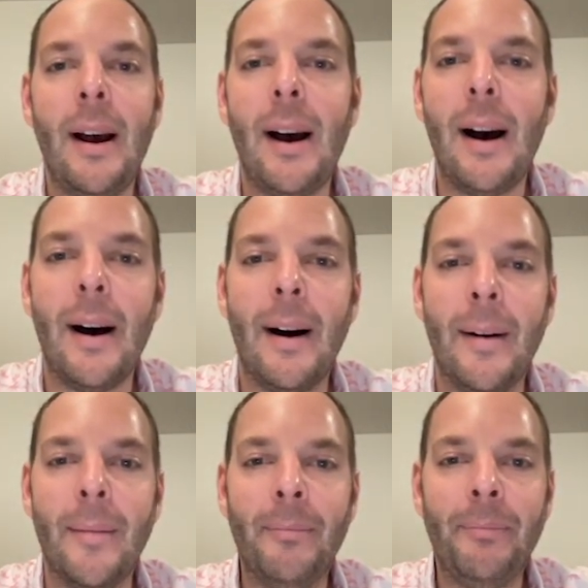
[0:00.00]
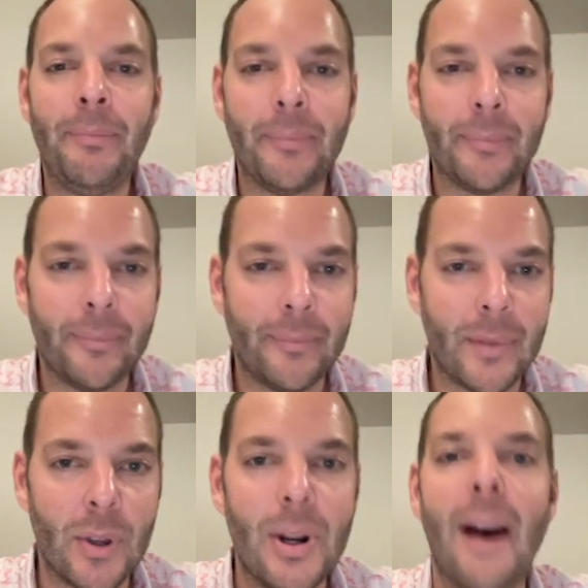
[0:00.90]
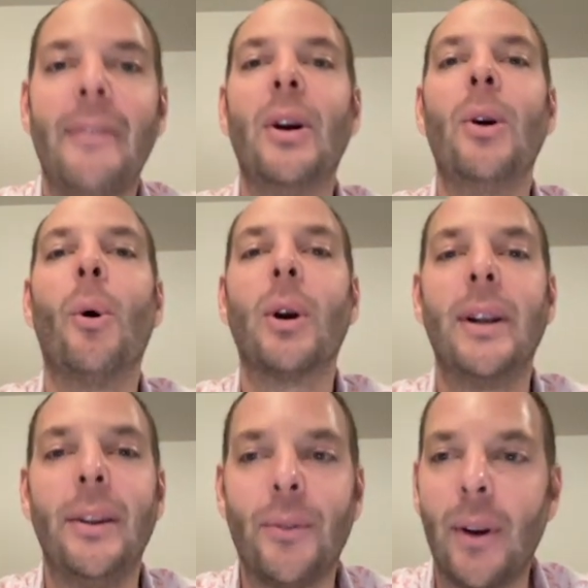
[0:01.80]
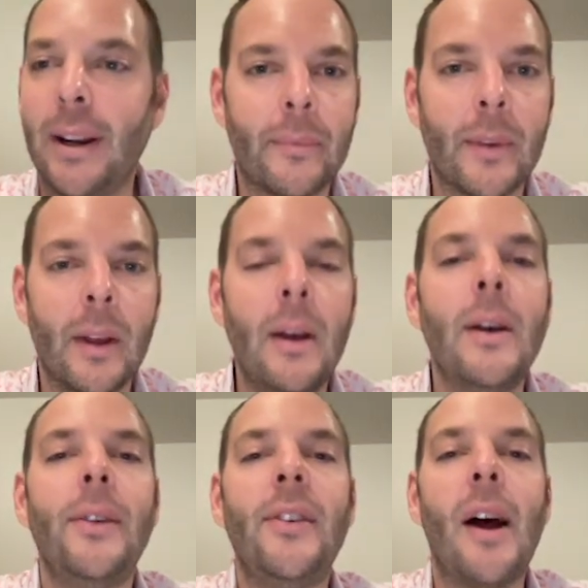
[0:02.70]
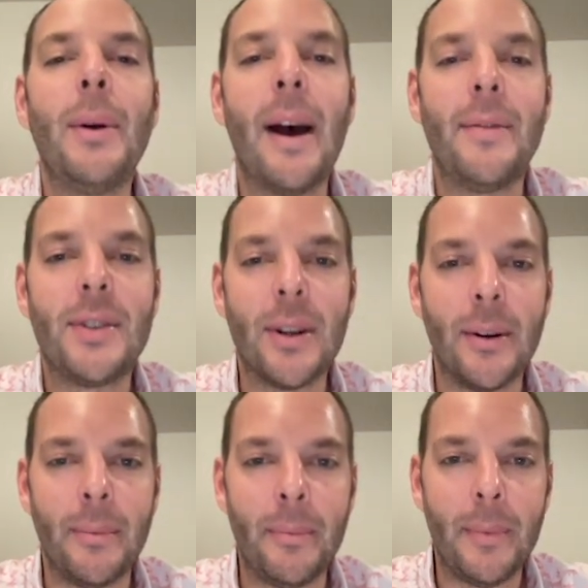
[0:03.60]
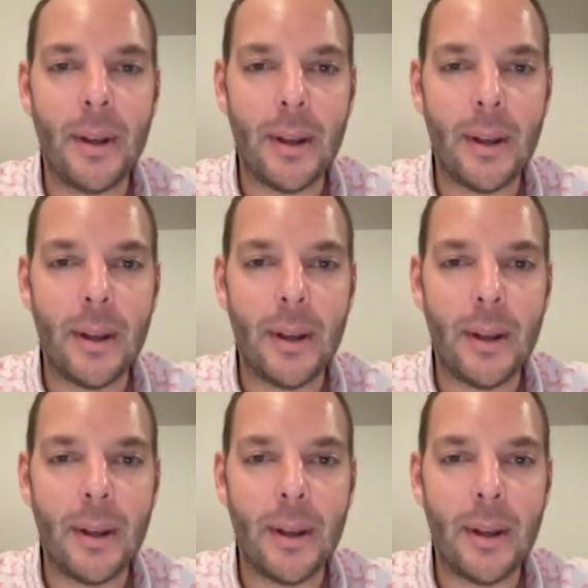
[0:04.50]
They're not very organized, right? So now we have some